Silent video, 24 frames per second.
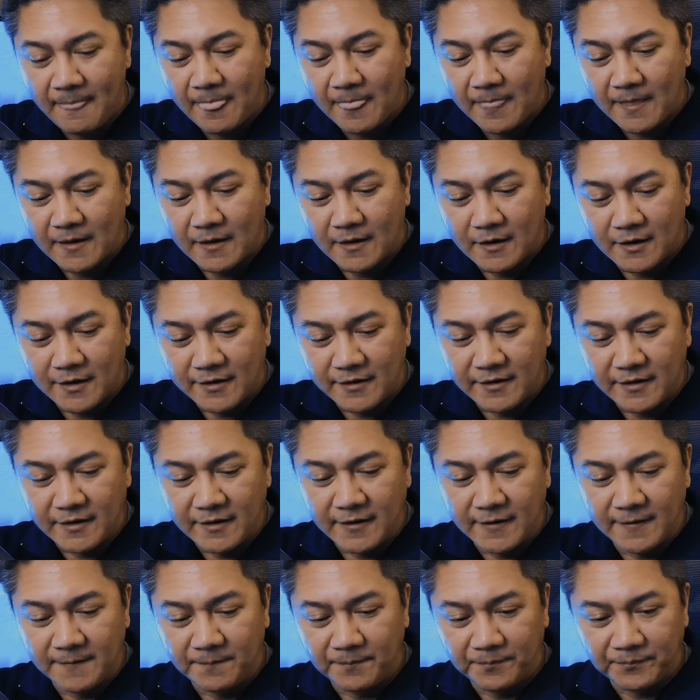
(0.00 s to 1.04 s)

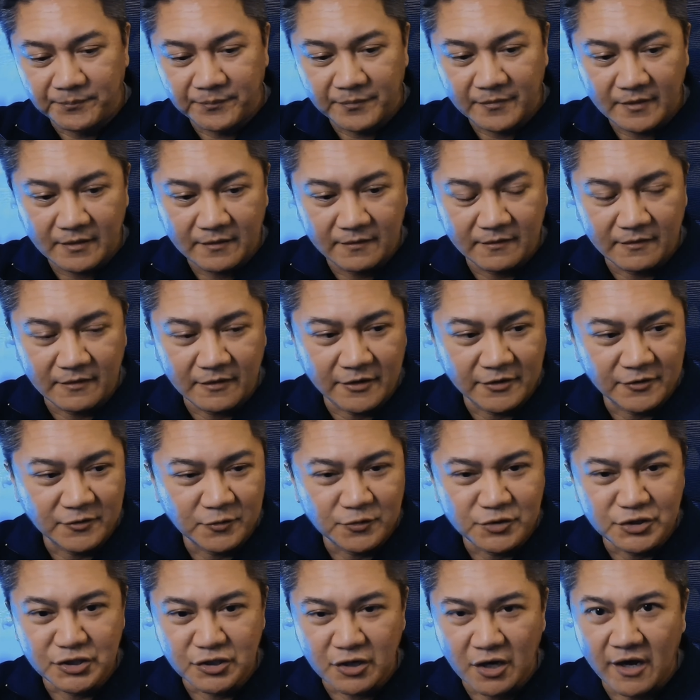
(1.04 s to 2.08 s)
on
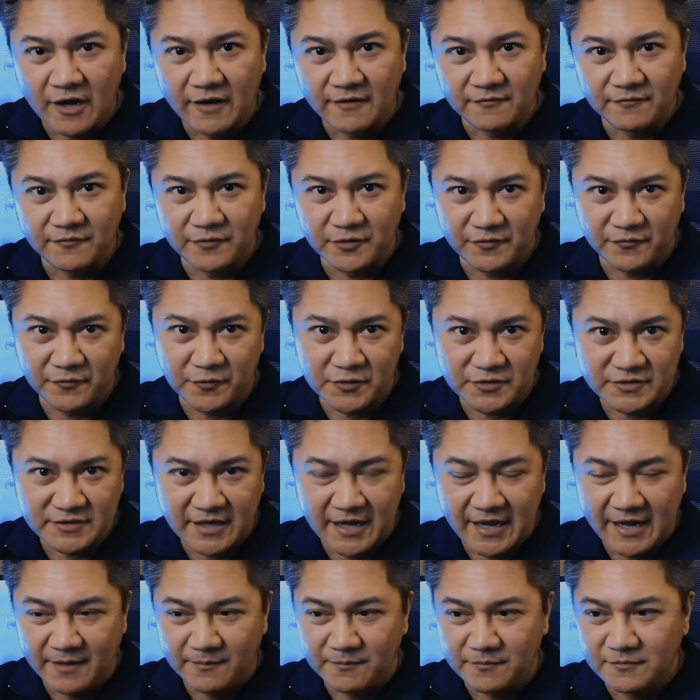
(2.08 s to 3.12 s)
Uchicon for the first
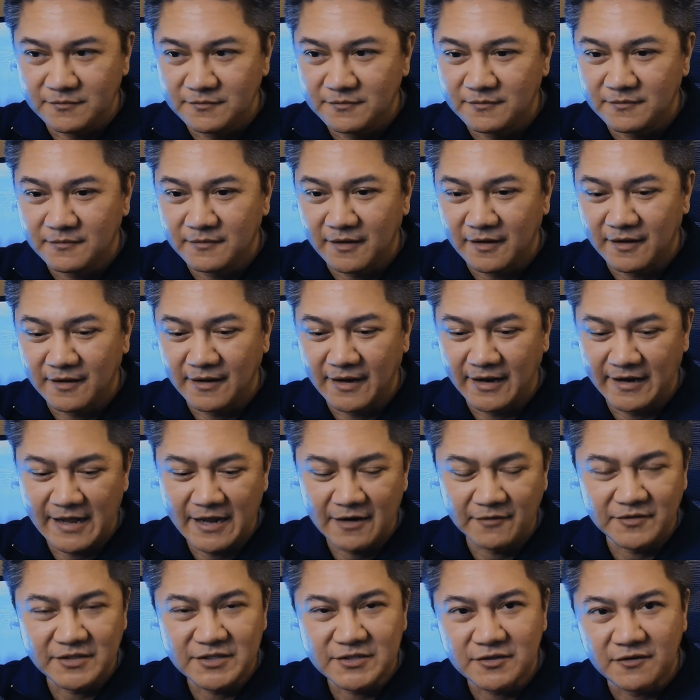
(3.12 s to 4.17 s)
time. A lot
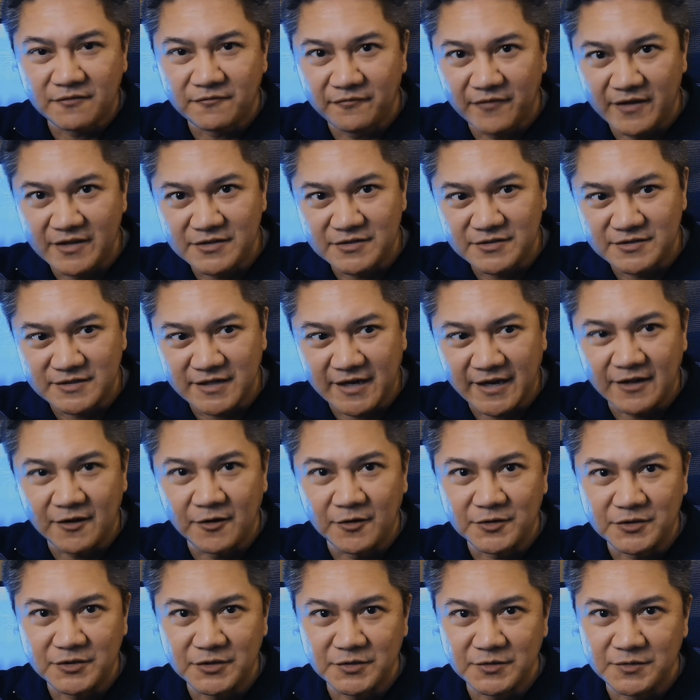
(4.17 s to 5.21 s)
of these conventions that I go
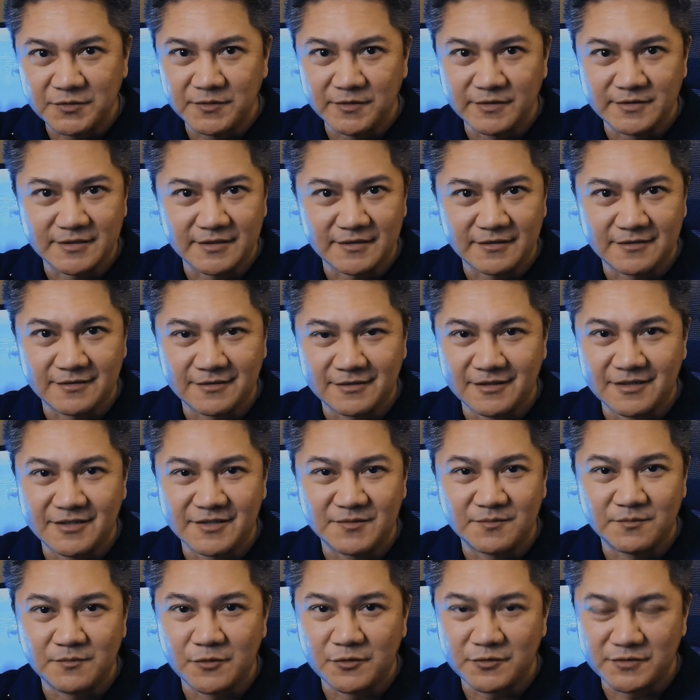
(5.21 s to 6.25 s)
to
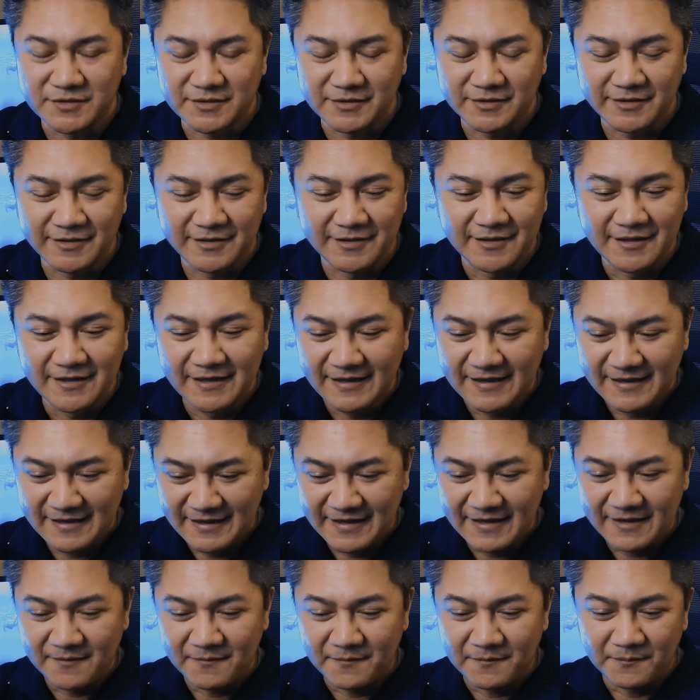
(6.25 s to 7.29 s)
is mostly
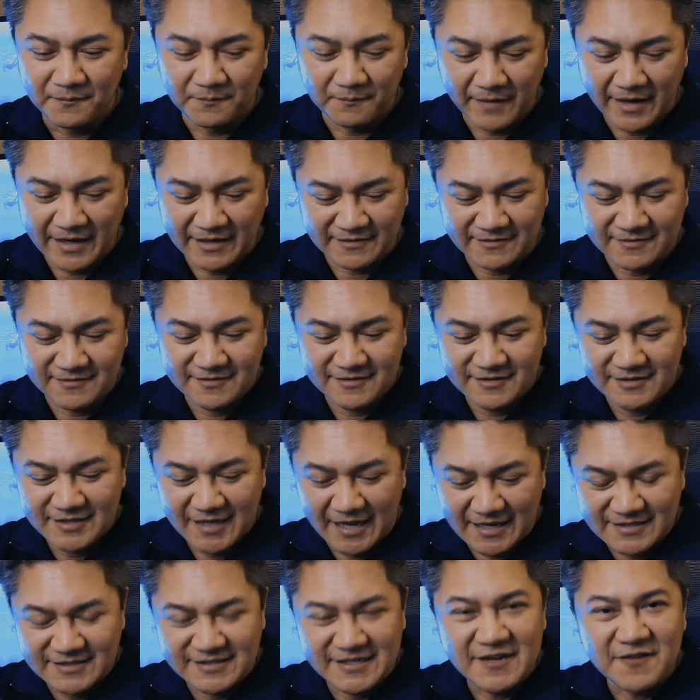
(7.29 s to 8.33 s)
my
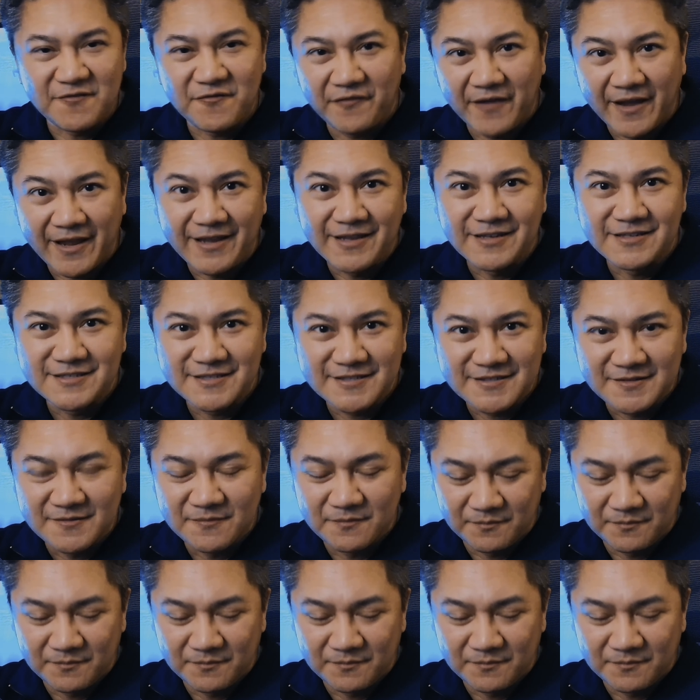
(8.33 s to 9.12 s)
testing phase,